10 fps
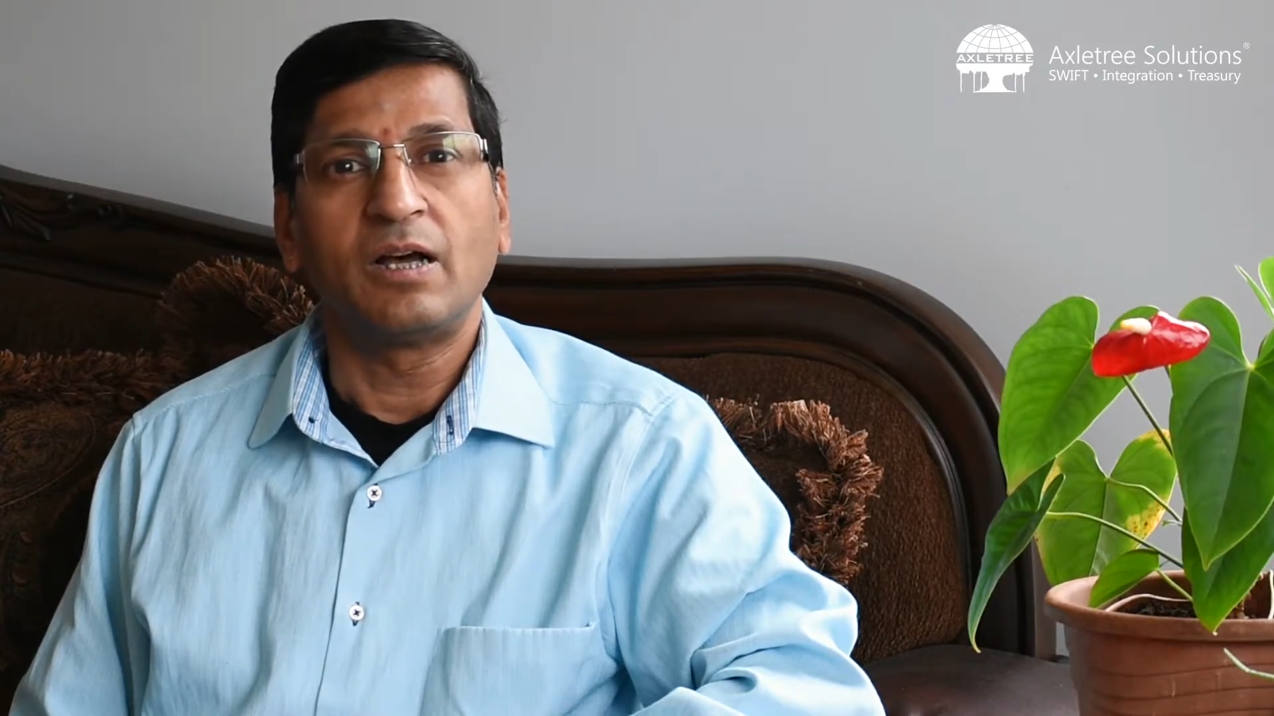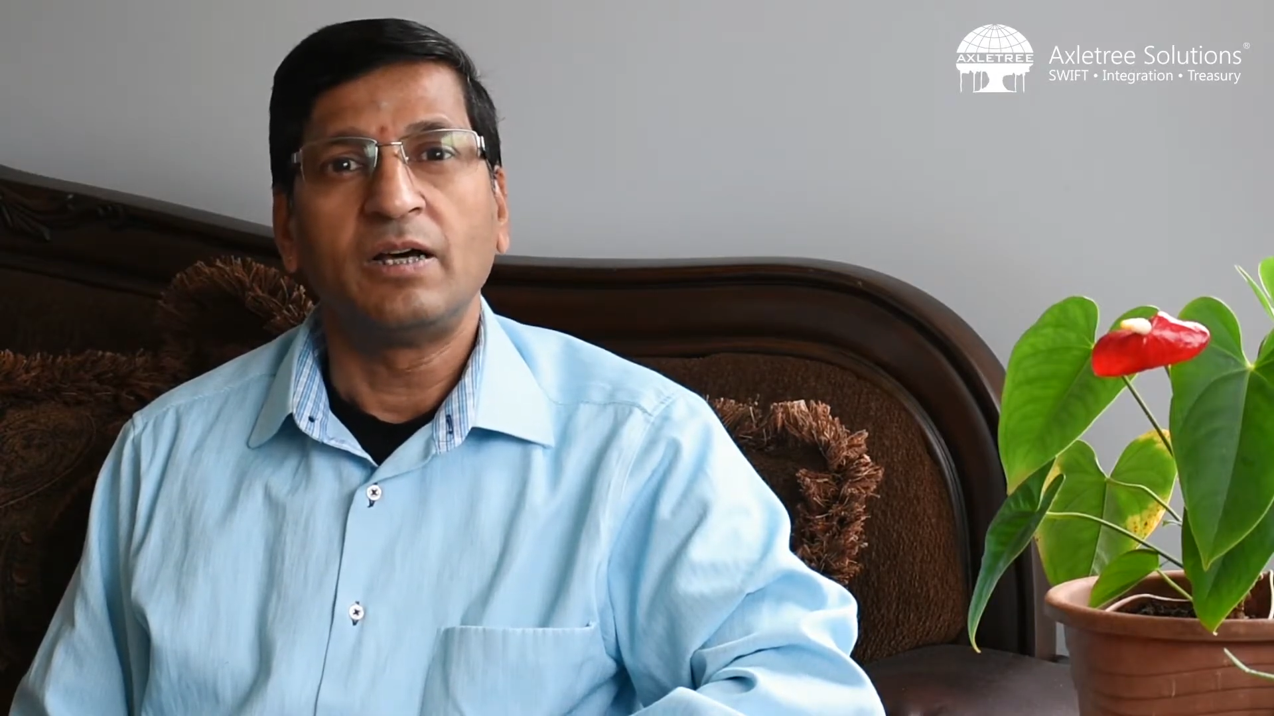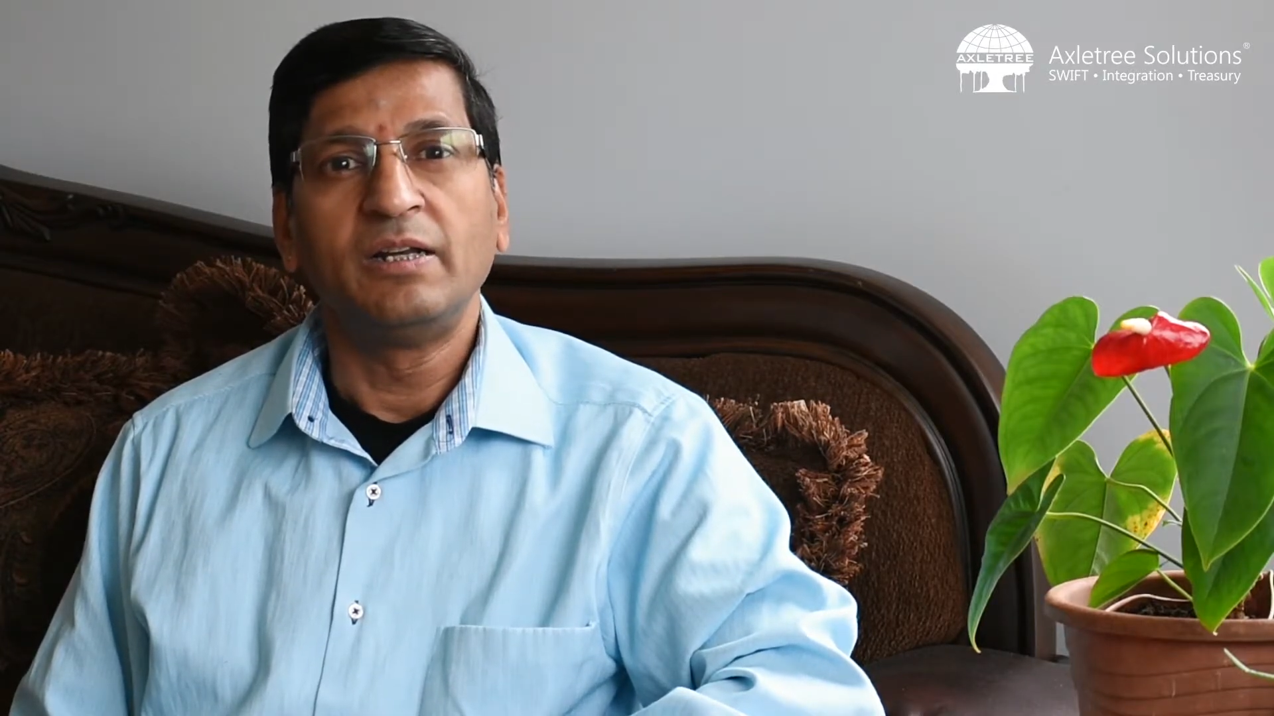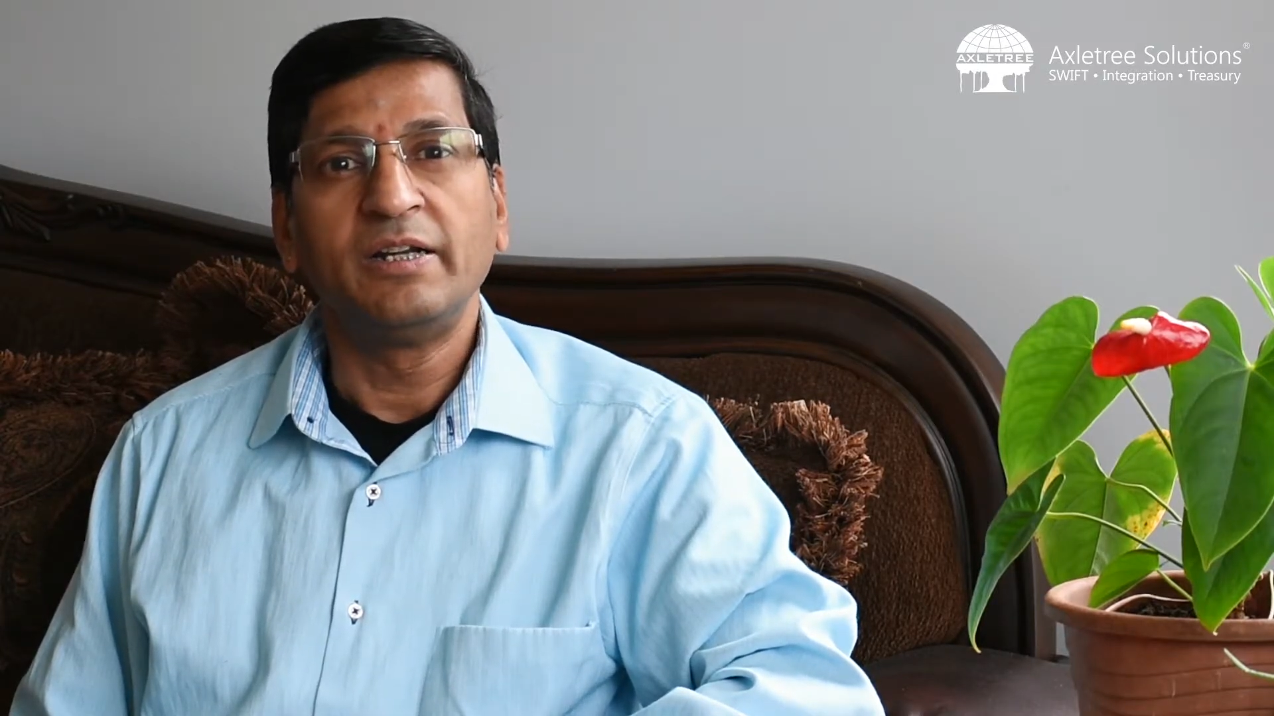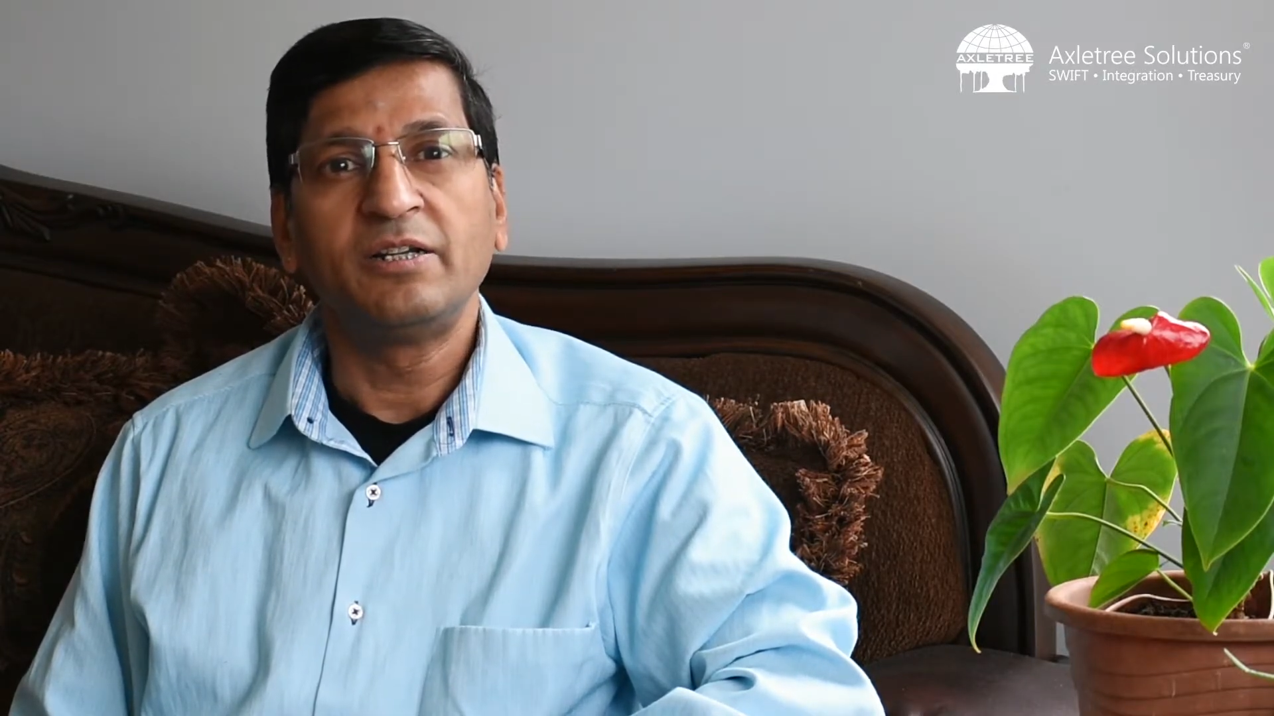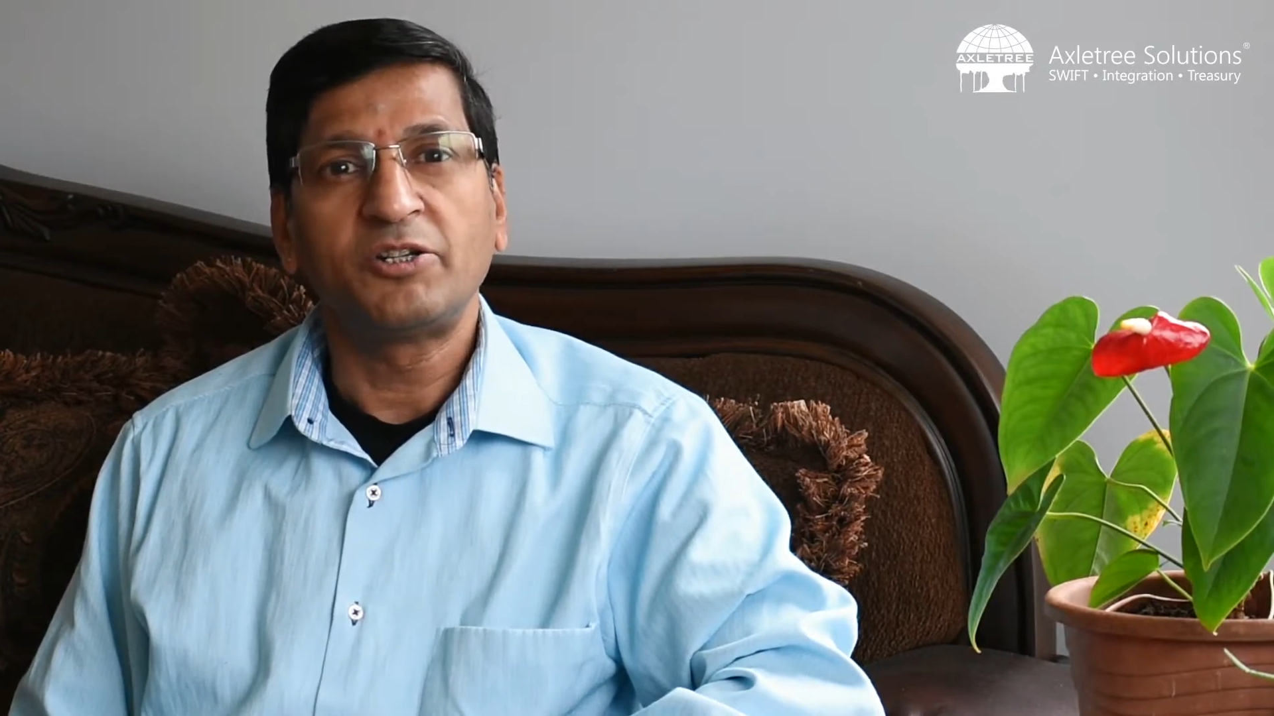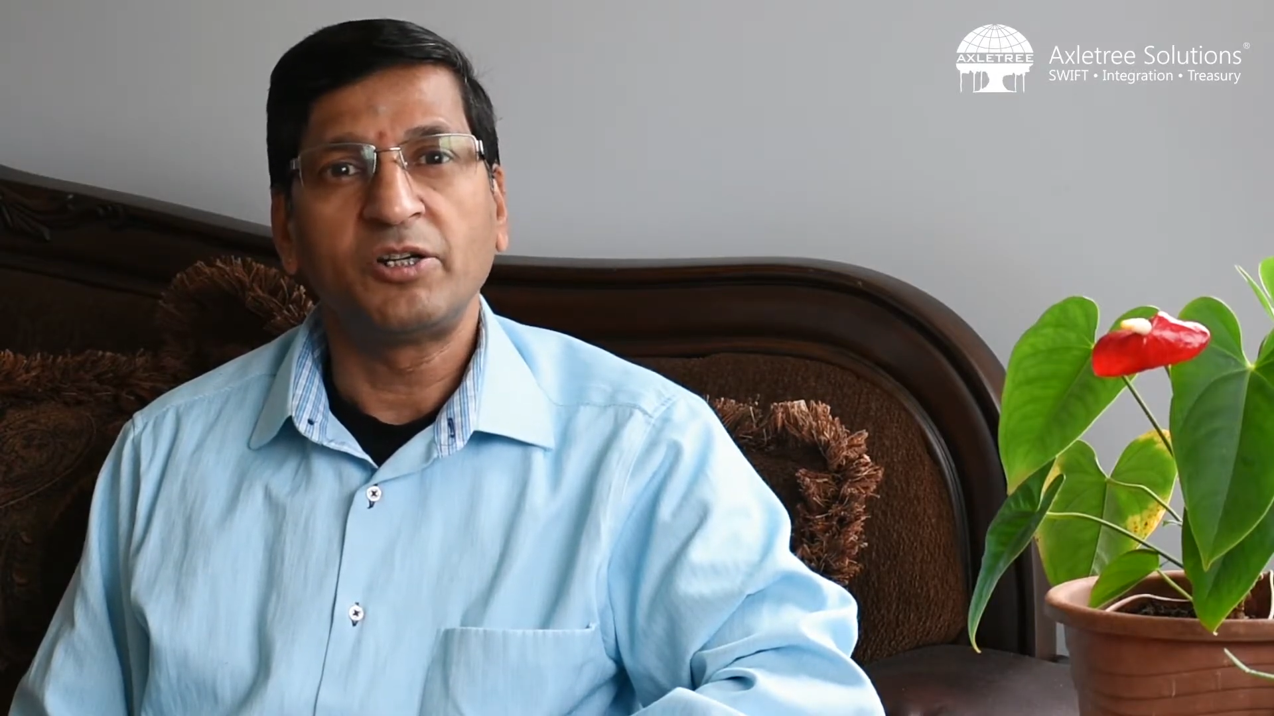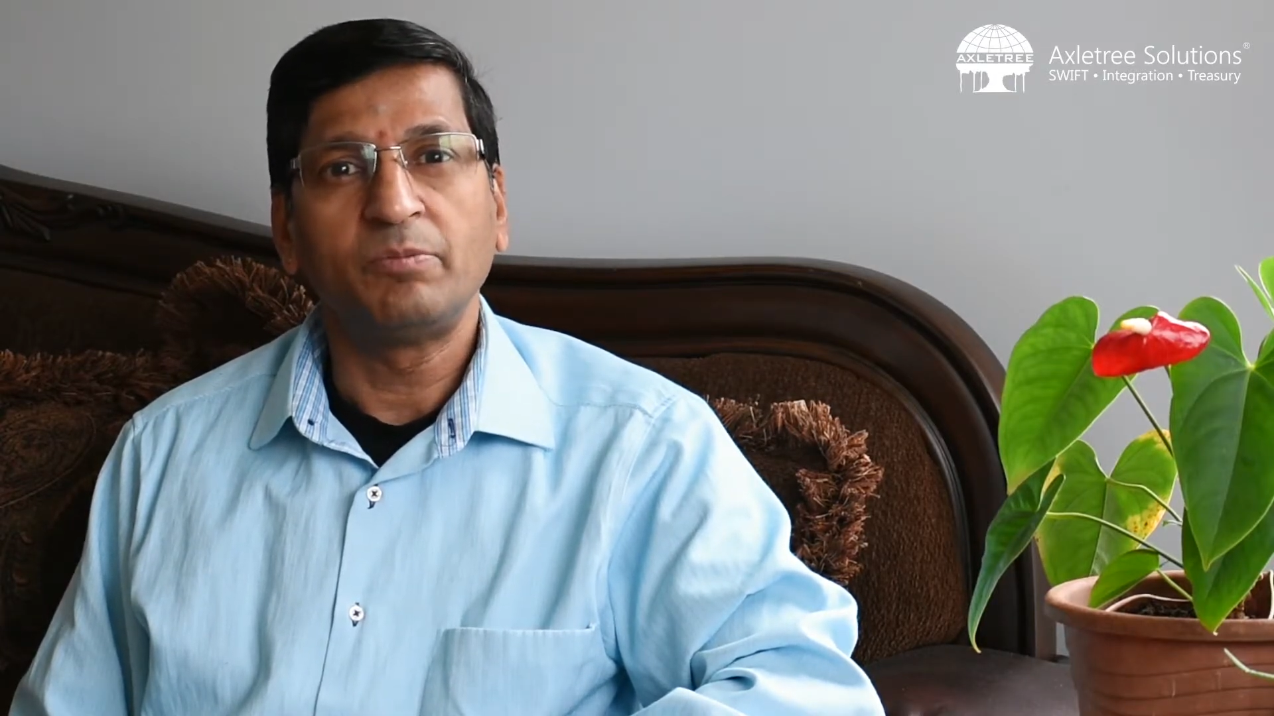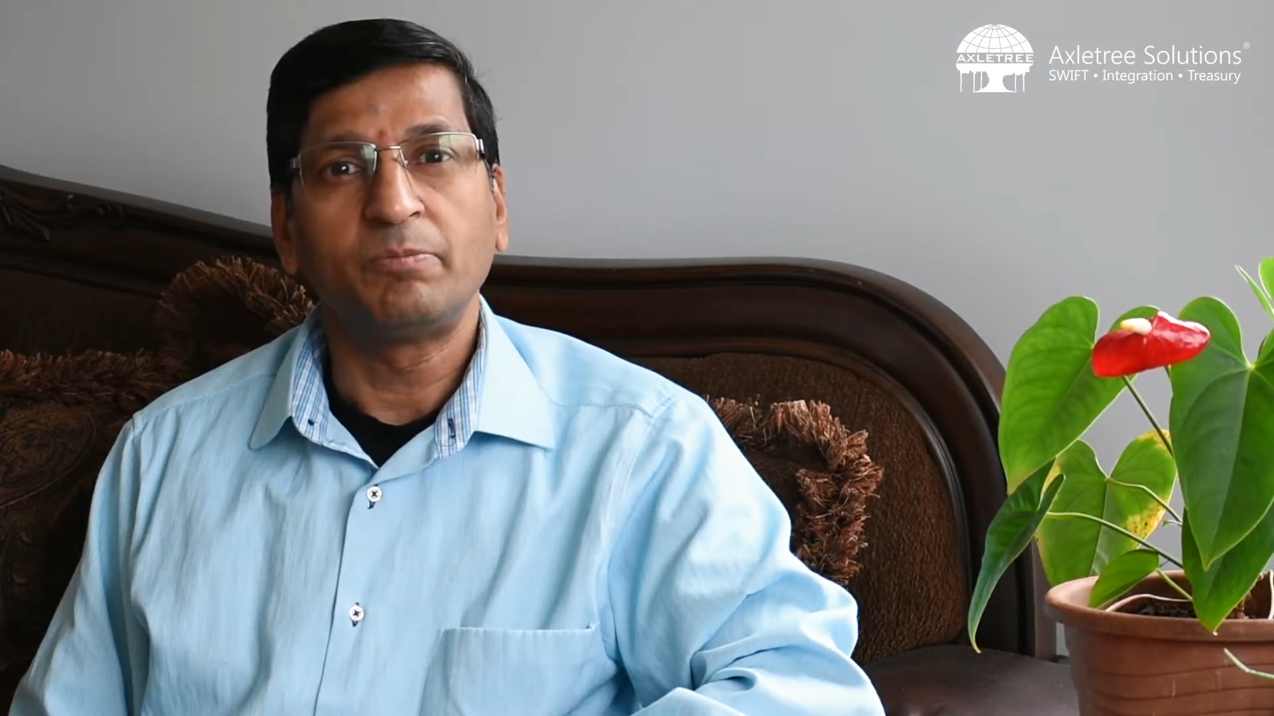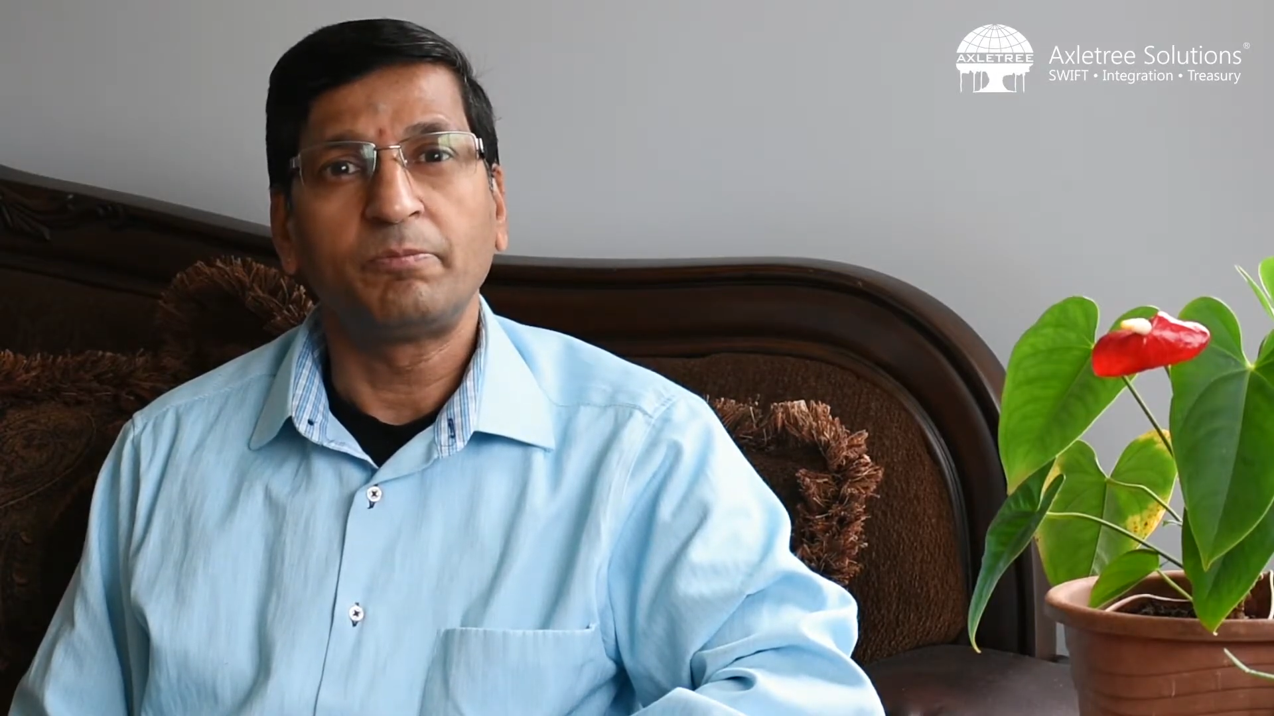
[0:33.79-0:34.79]
our
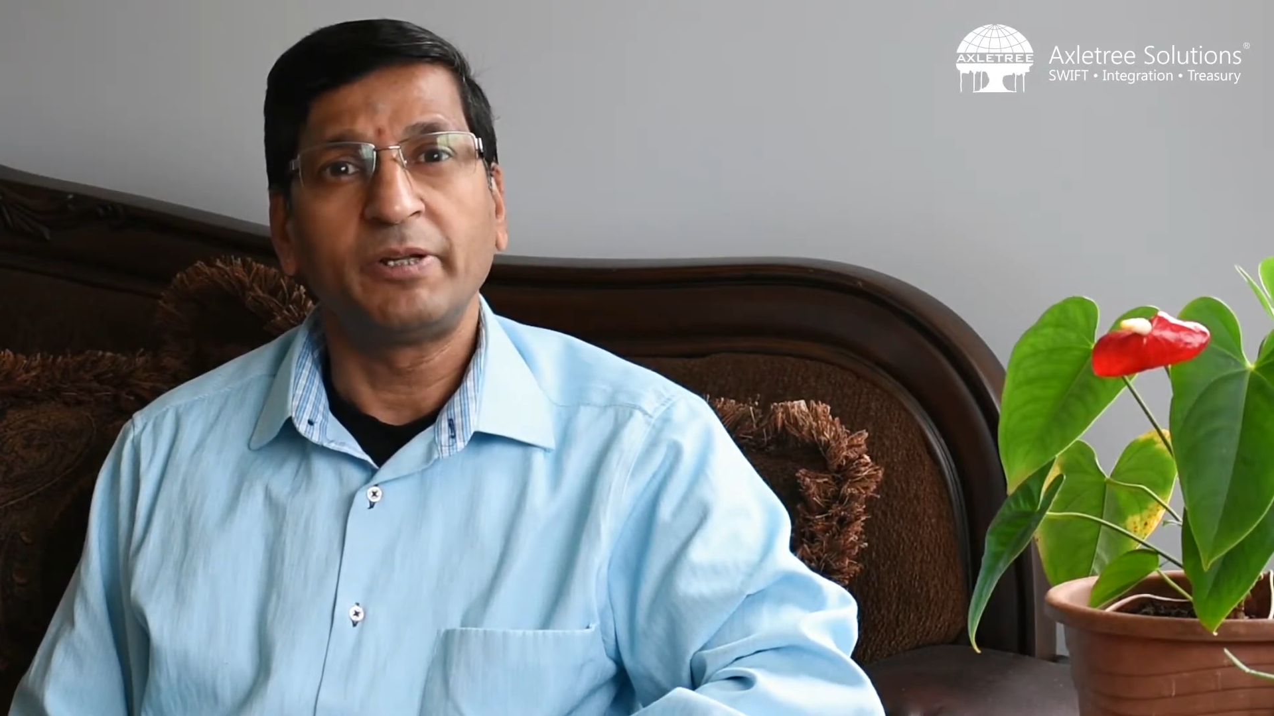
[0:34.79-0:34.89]
leadership